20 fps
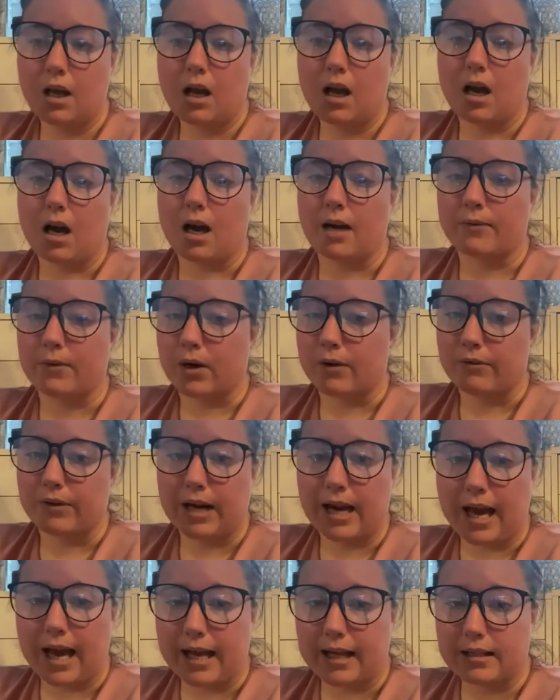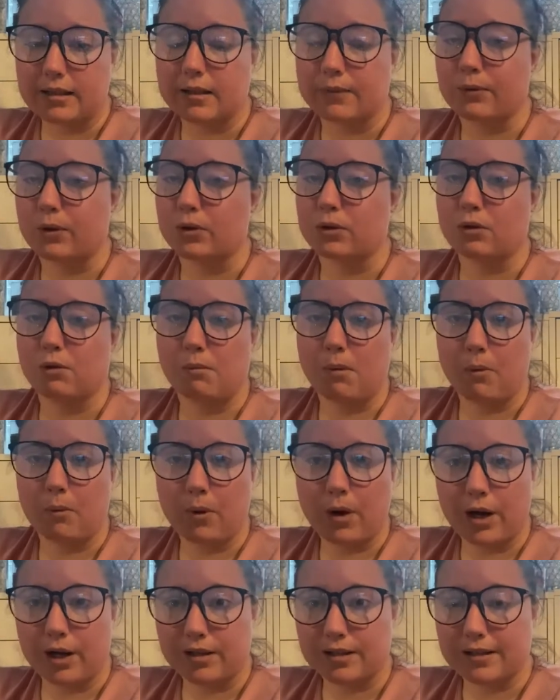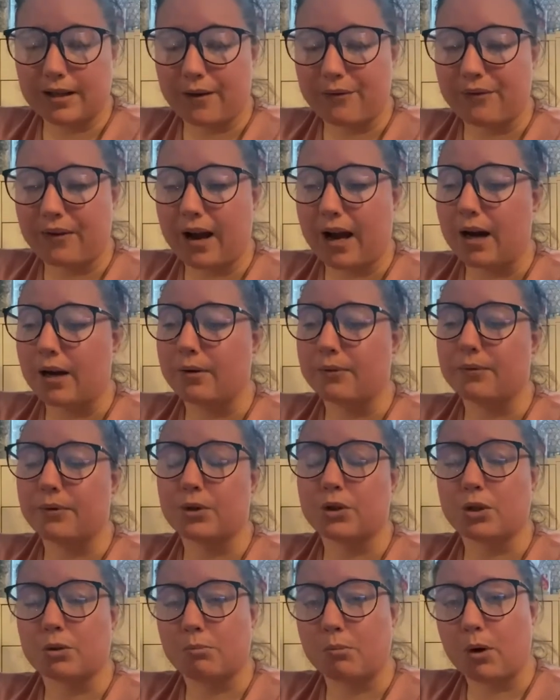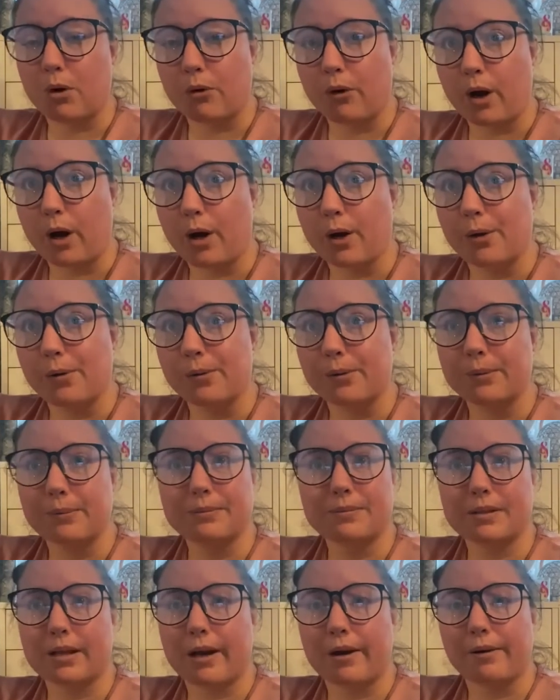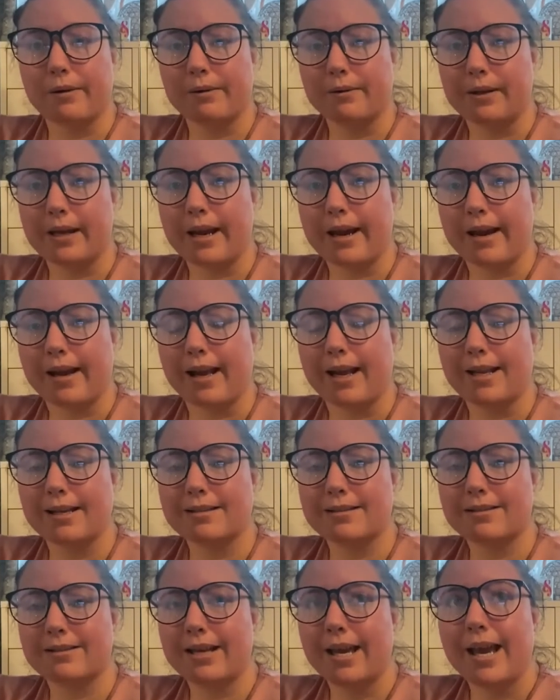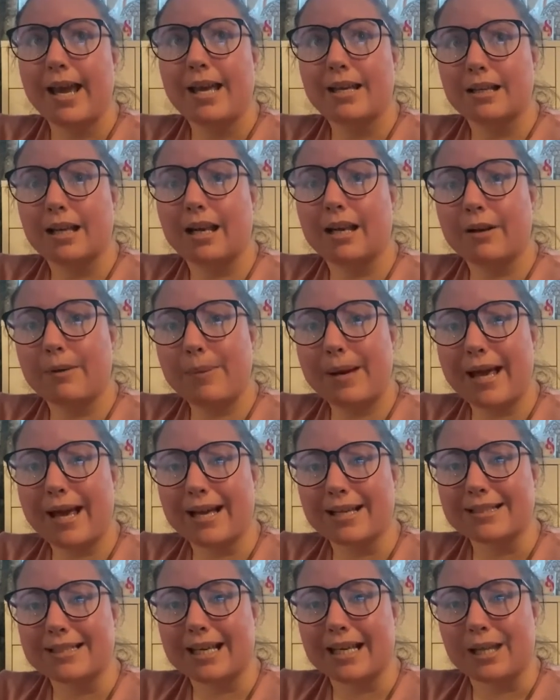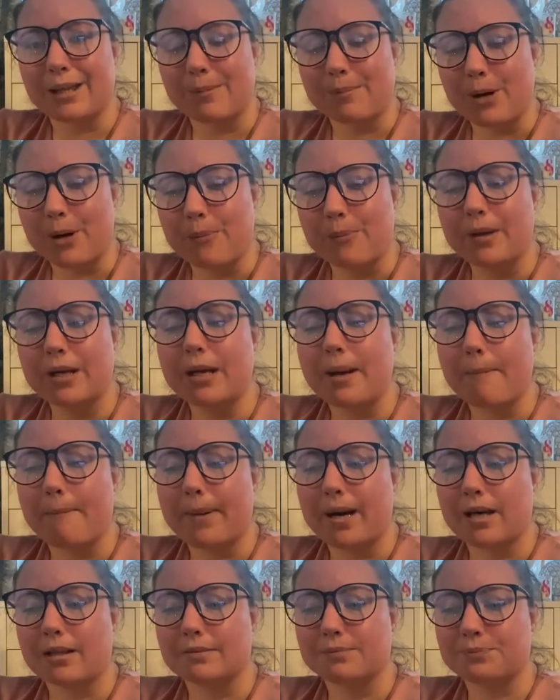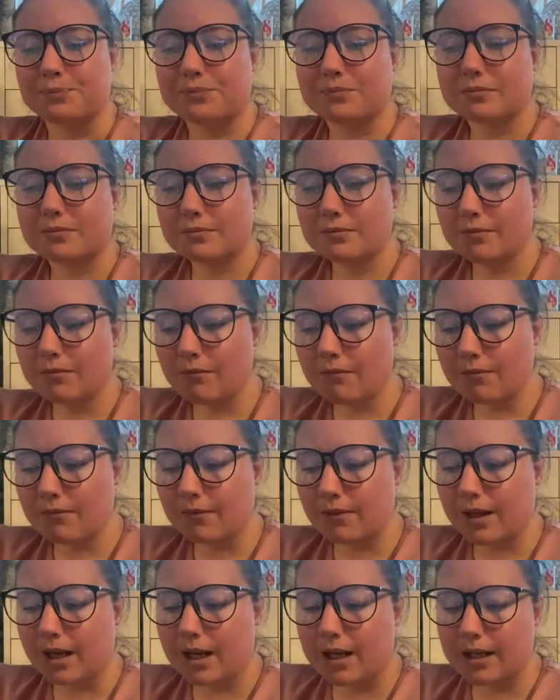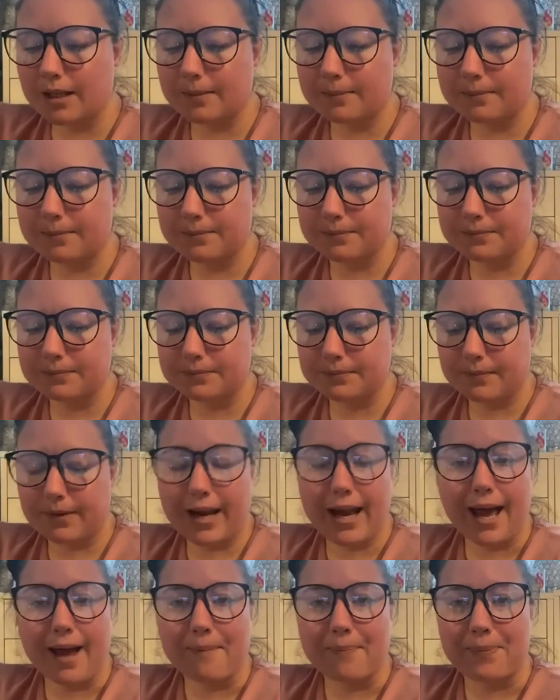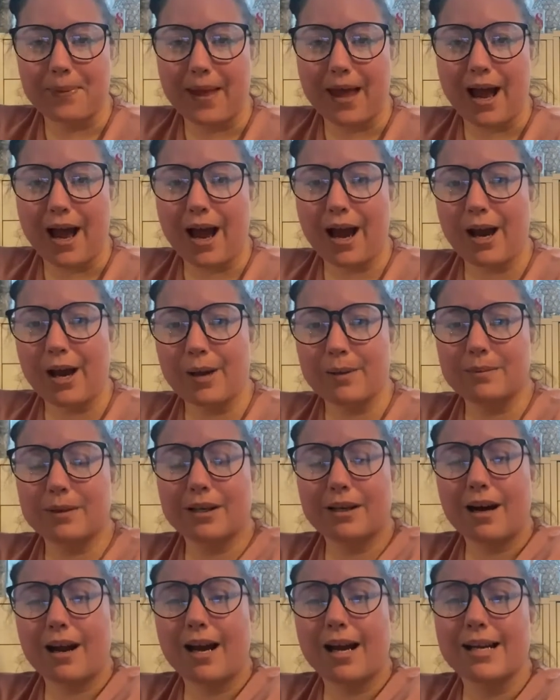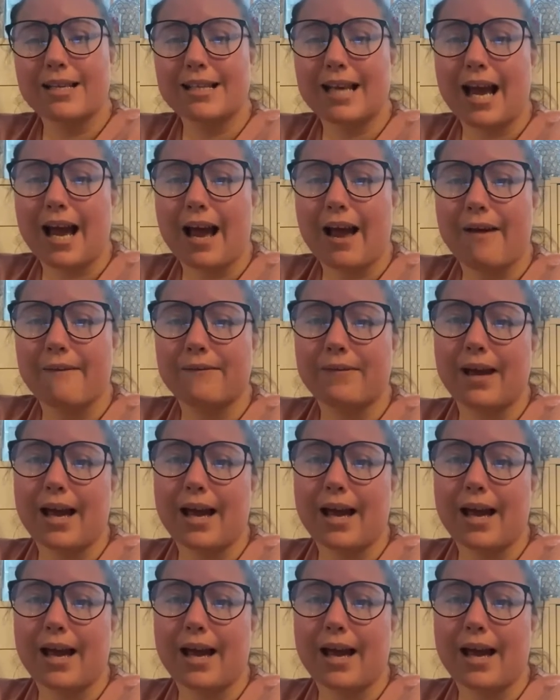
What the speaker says: I've got to relax. I've got to sort my work stuff out for tomorrow. So yeah, it's a little bit hectic at the moment, but yeah. I hope you guys have